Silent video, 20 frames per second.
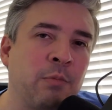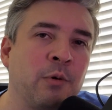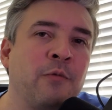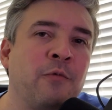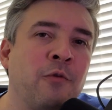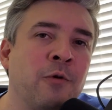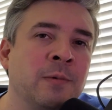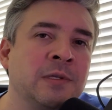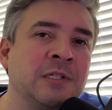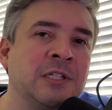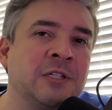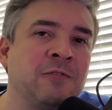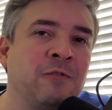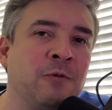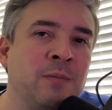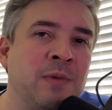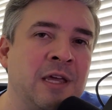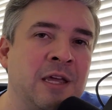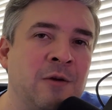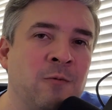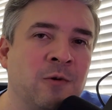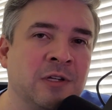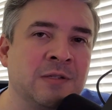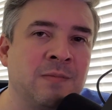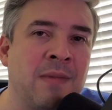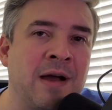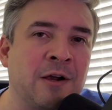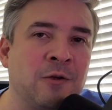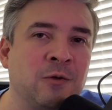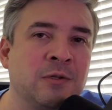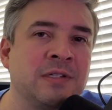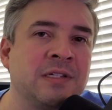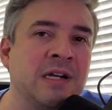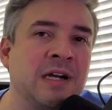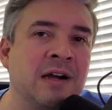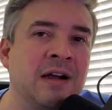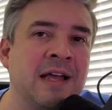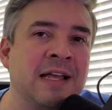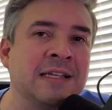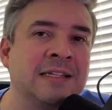performances for me was Michael
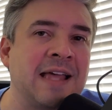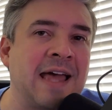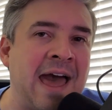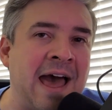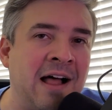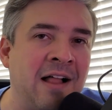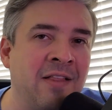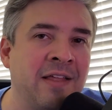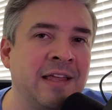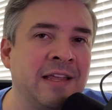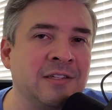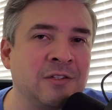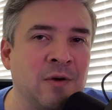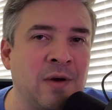Cera as Alan.